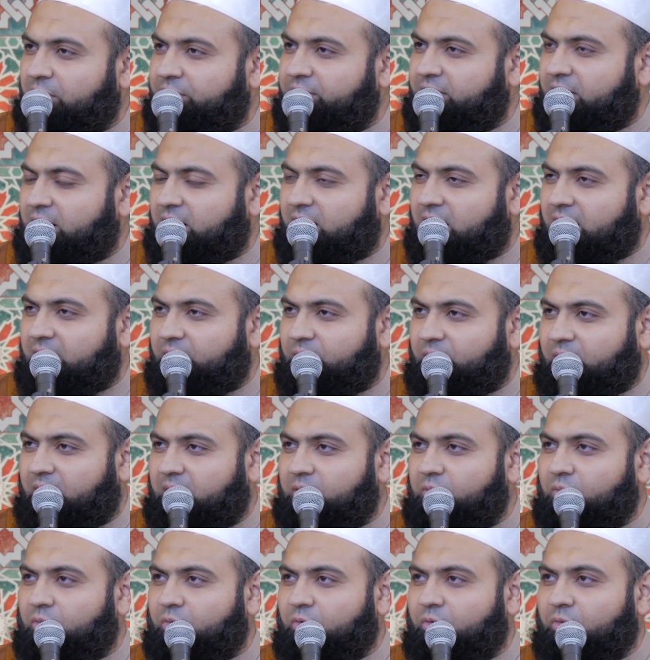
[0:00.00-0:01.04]
radiallahu
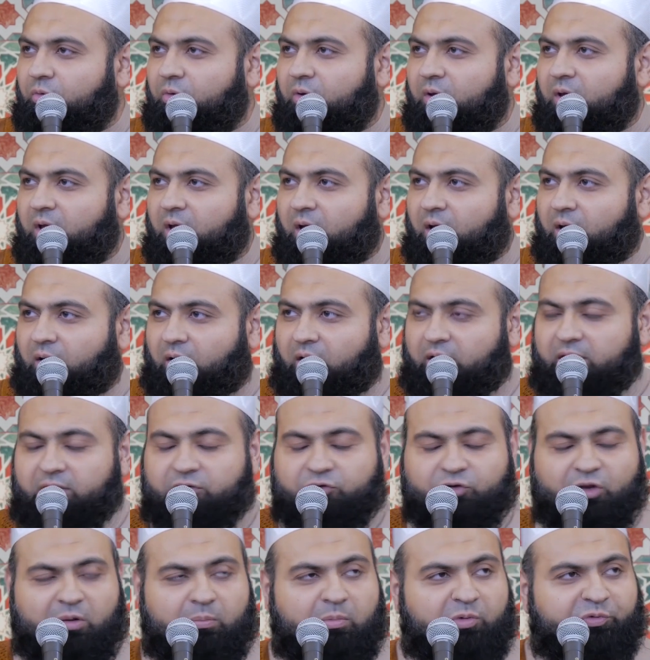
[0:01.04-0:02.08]
anhu,
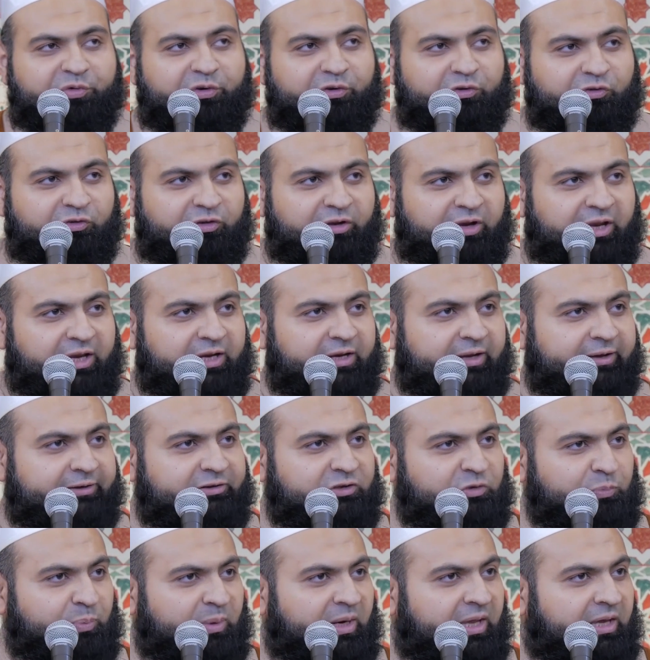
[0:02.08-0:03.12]
Ra'is al-Mufassirin,
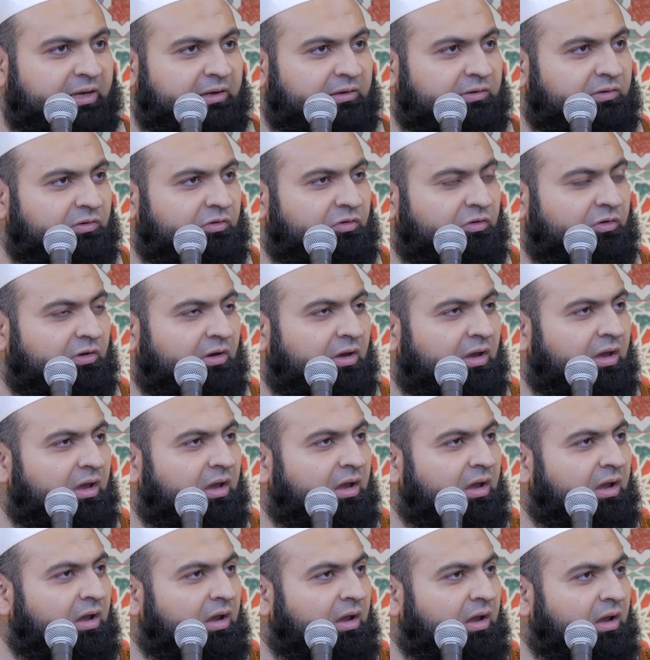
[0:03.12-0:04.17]
explains
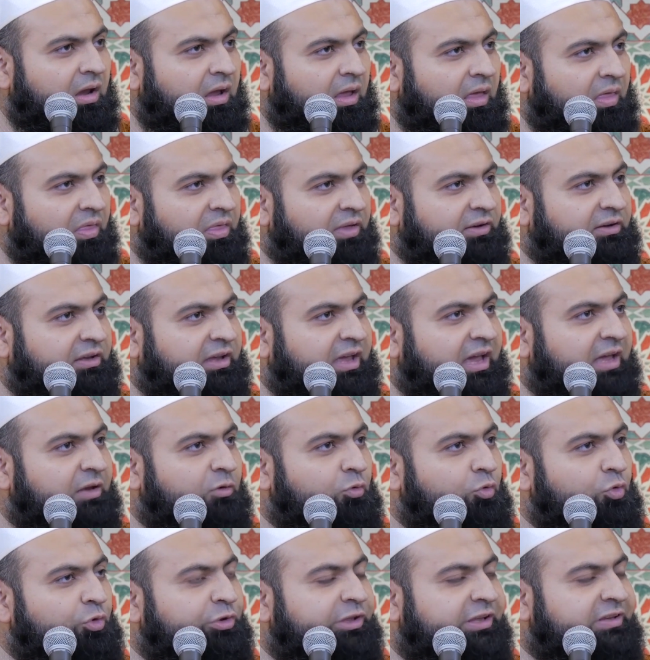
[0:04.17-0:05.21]
that
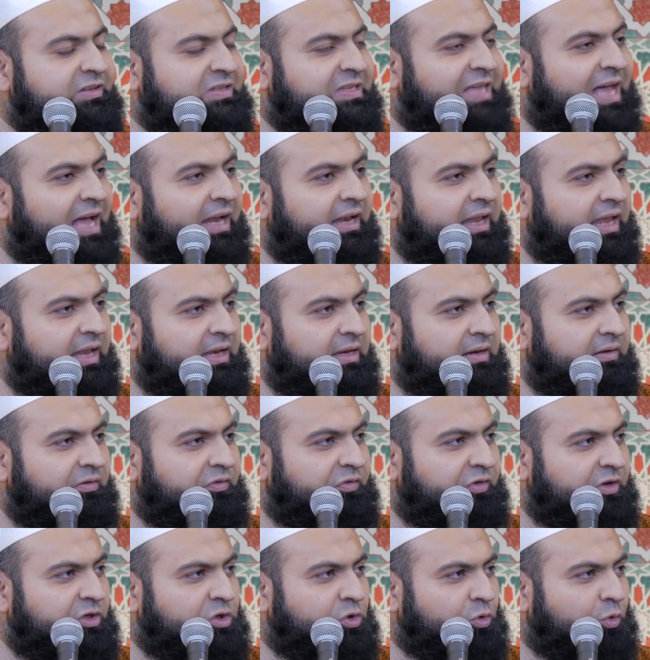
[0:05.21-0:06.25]
kanood is that
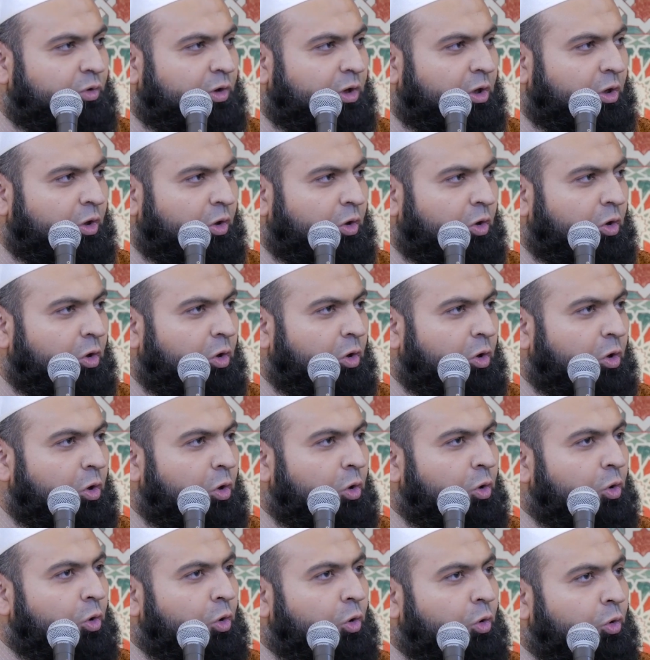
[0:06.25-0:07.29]

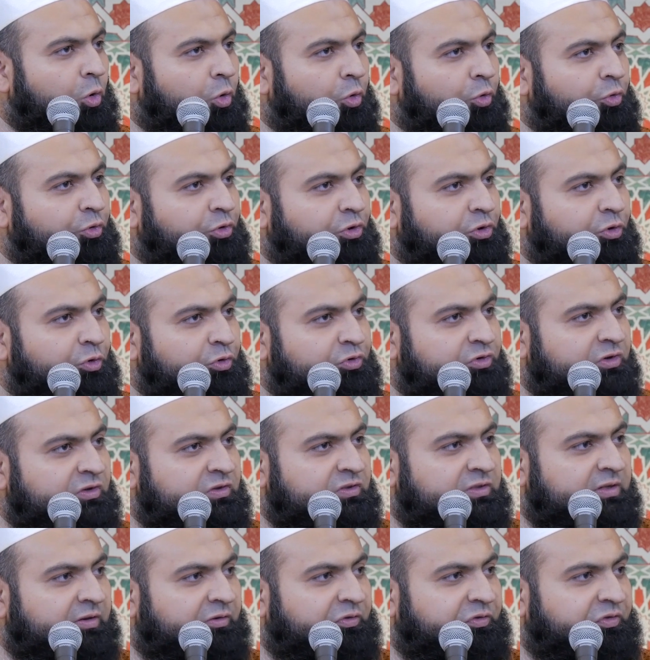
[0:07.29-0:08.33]
individual who
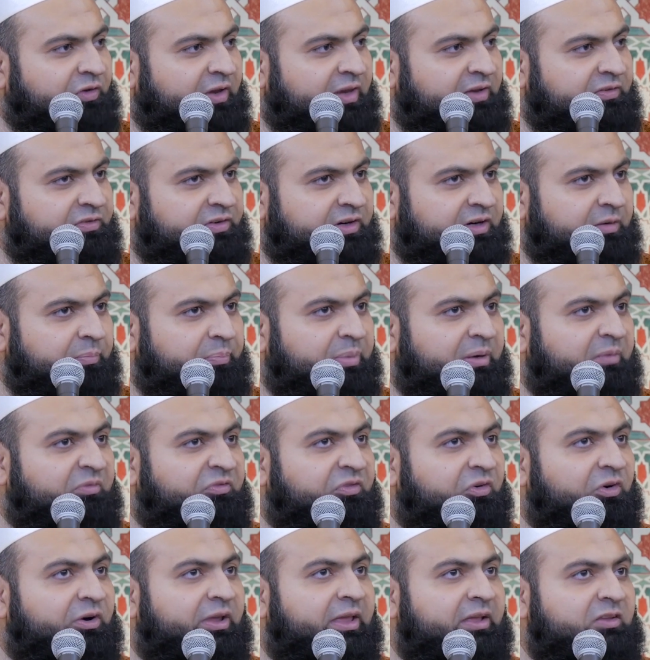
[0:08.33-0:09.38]
uses the favor
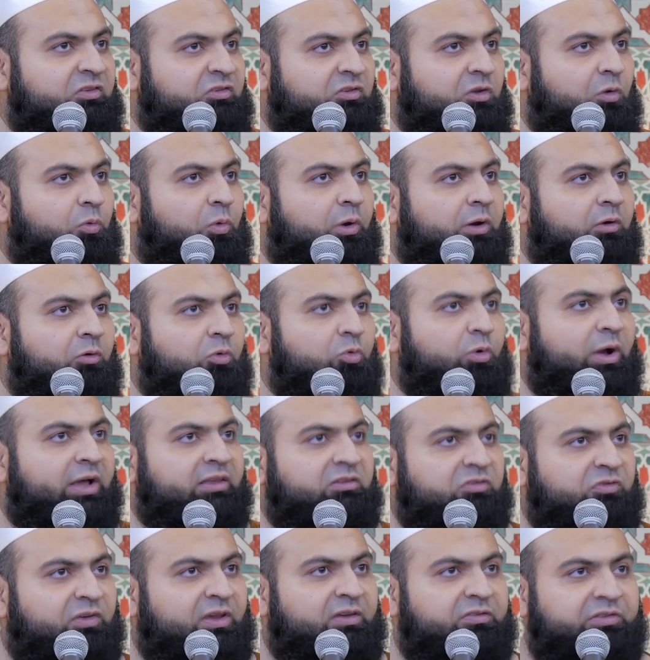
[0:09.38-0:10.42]
but forgets the one who
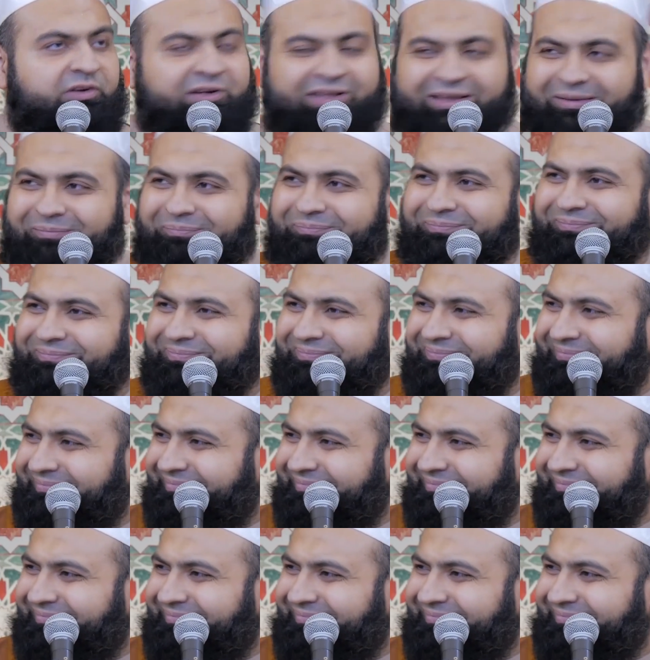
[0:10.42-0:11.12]
has favored him.